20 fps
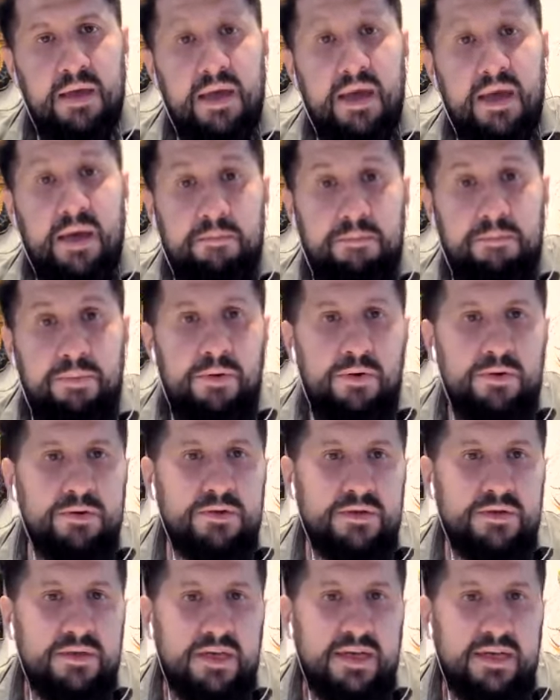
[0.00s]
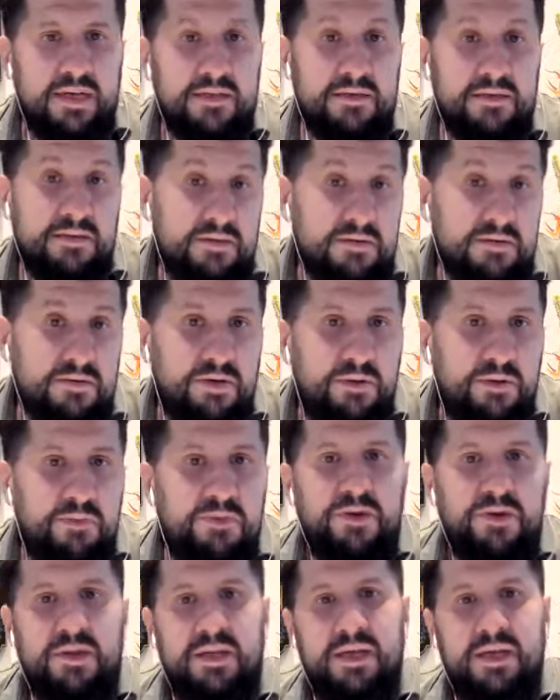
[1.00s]
And Paul says,
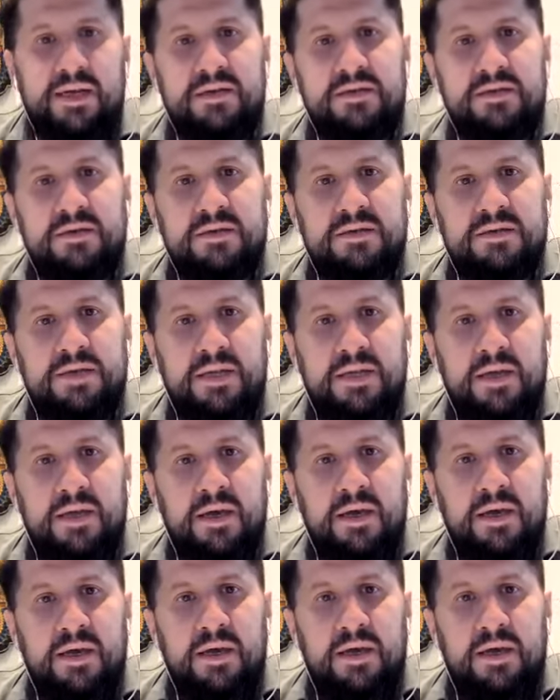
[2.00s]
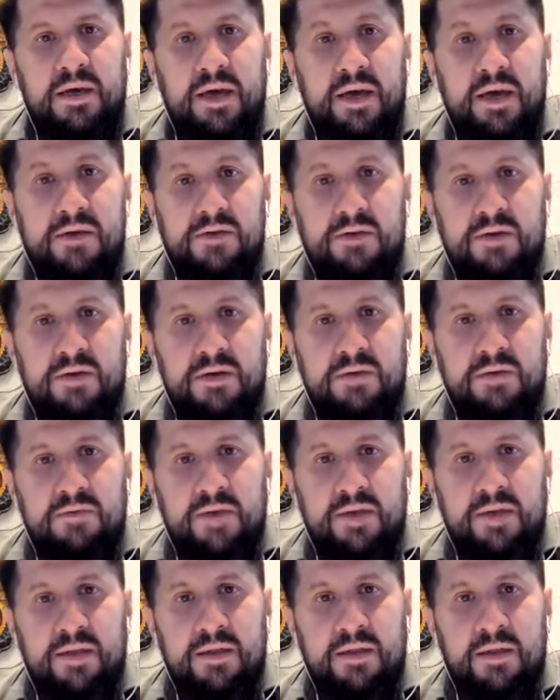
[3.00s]
scripture tells us that actually
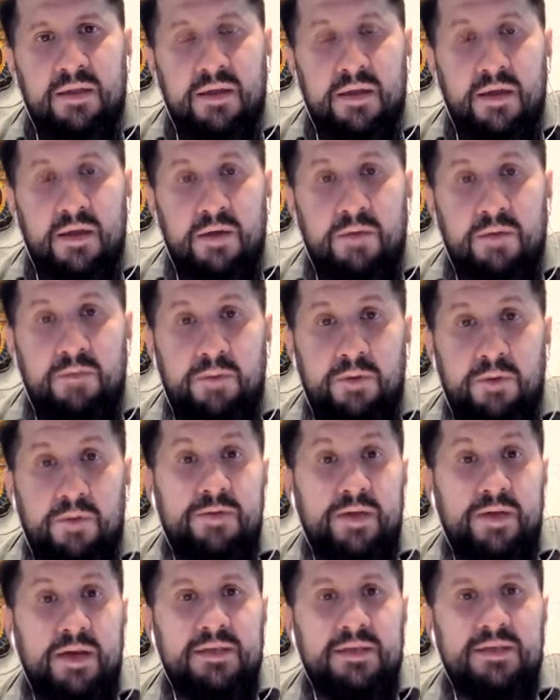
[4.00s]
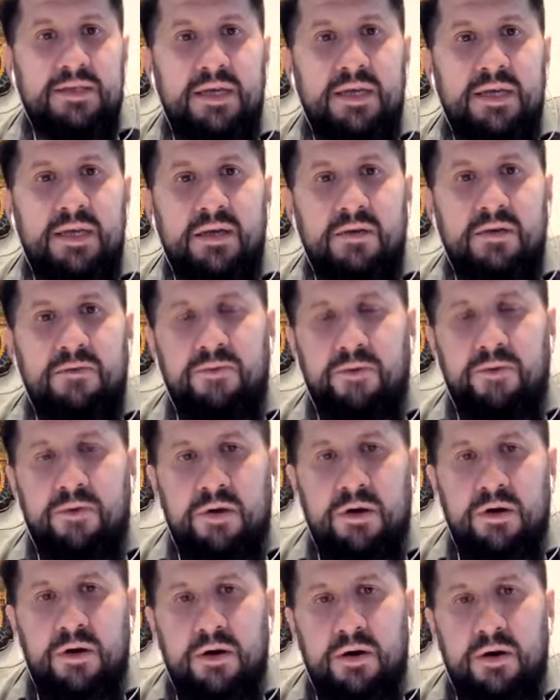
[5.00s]
when both are seeking for
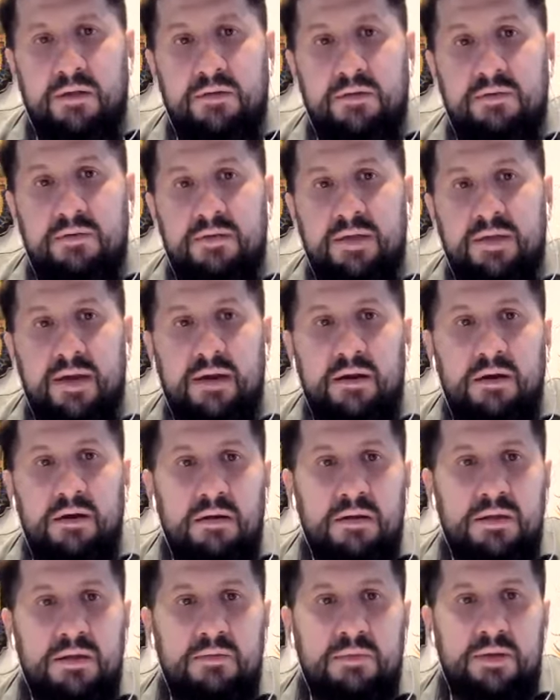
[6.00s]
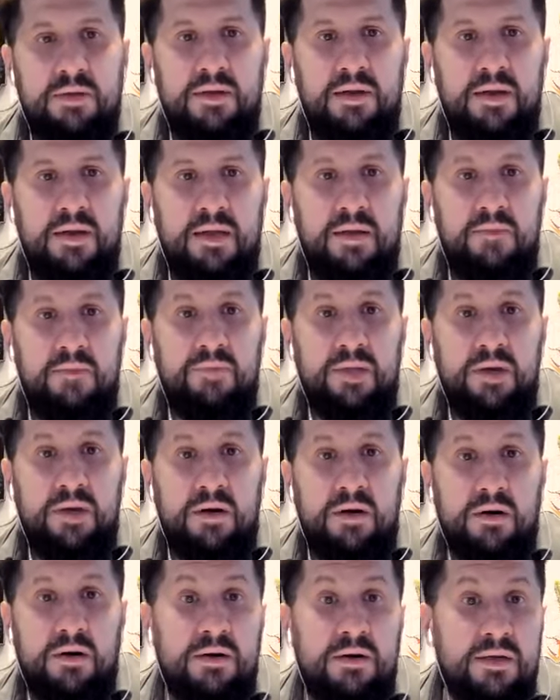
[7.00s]
God, they are ultimately
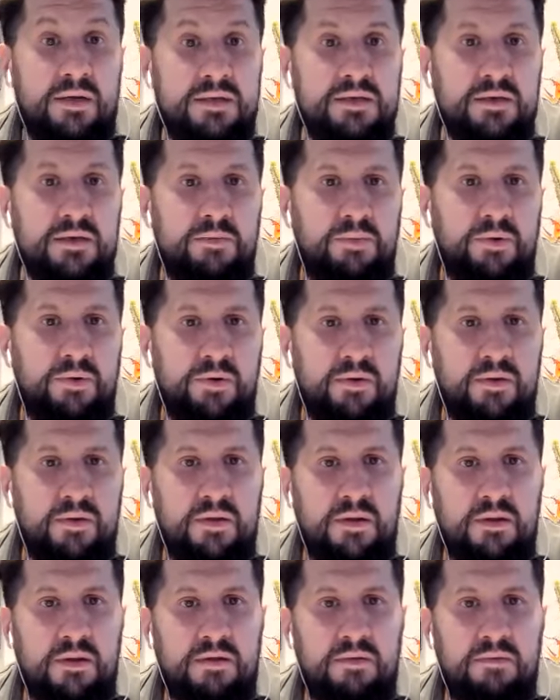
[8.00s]
are disappointed.